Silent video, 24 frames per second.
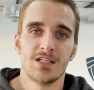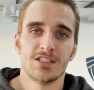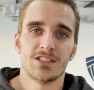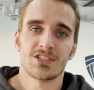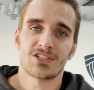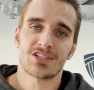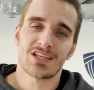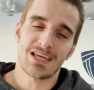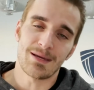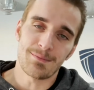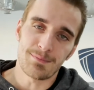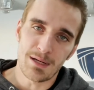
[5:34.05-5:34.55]

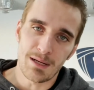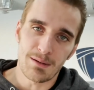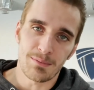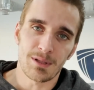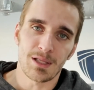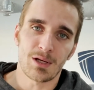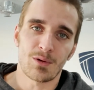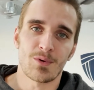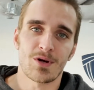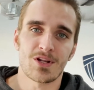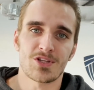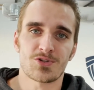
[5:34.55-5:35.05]
Just keep
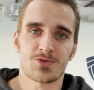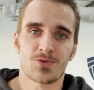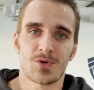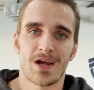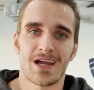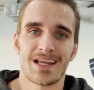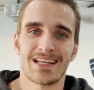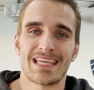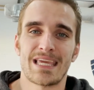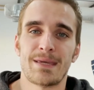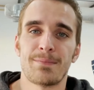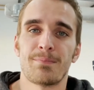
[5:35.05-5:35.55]
nibbling when it's
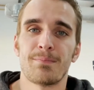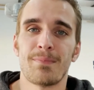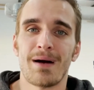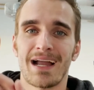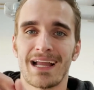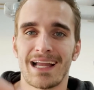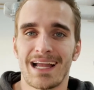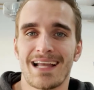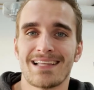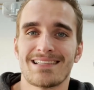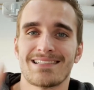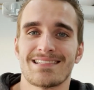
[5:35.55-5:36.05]
red. Keep in
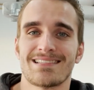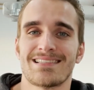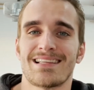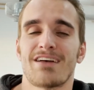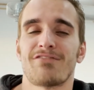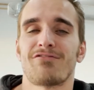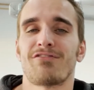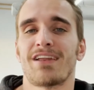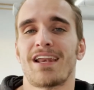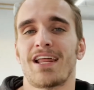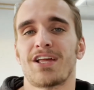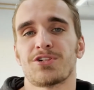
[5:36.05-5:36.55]
mind, guys, this is
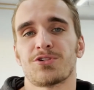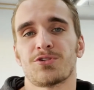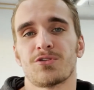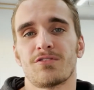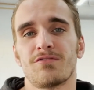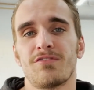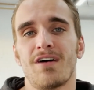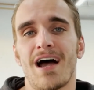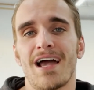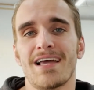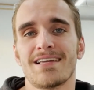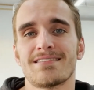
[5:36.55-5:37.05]
not financial
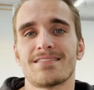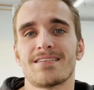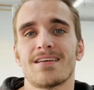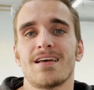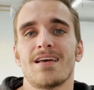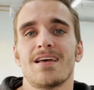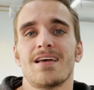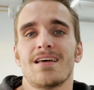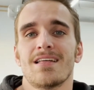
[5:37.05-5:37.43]
advice.